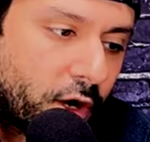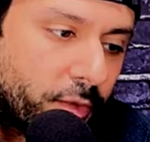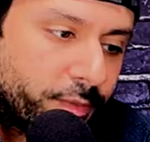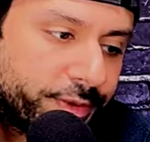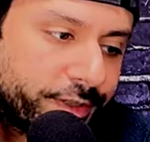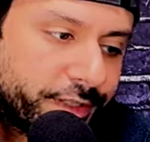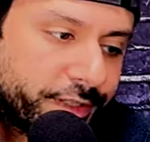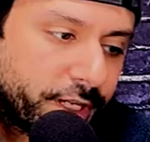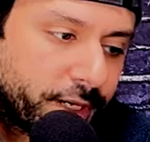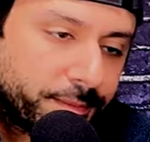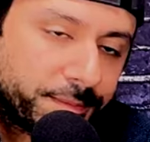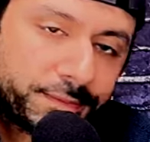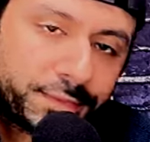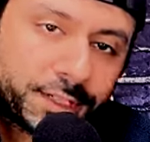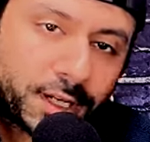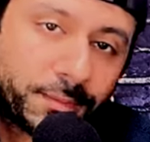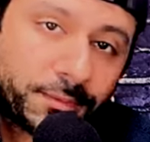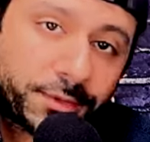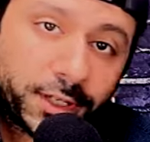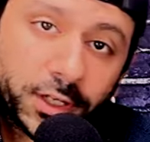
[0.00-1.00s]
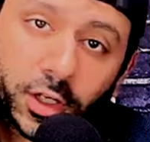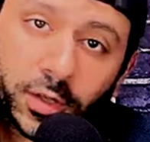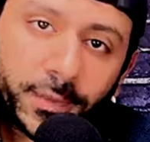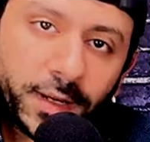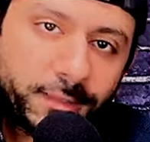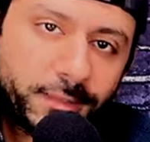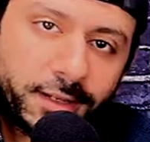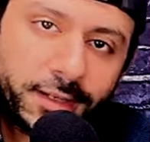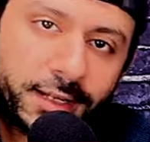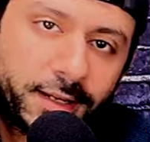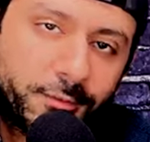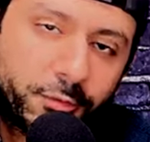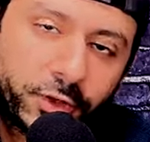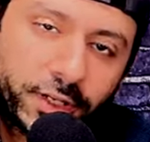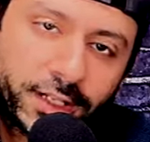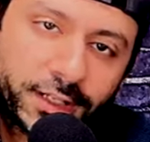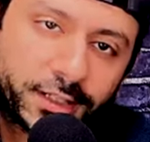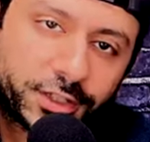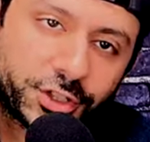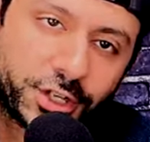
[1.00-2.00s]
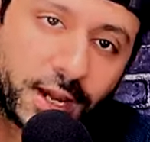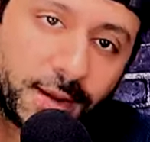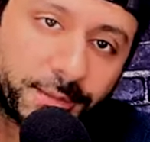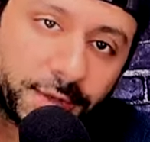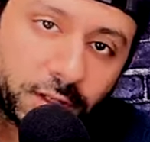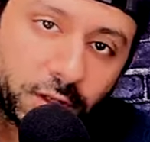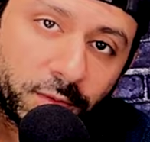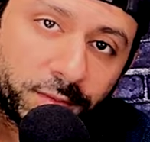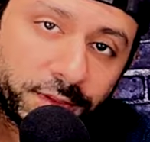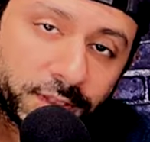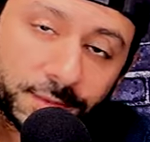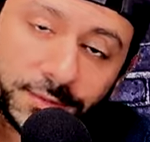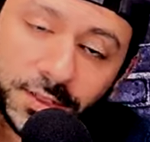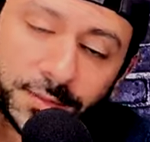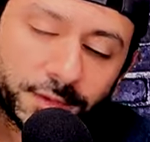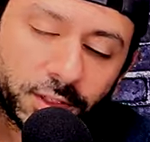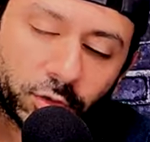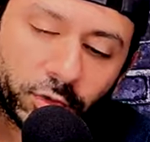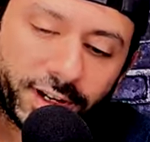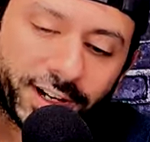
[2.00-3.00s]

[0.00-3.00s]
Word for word: opened up something, or maybe him winning the champion opened up something.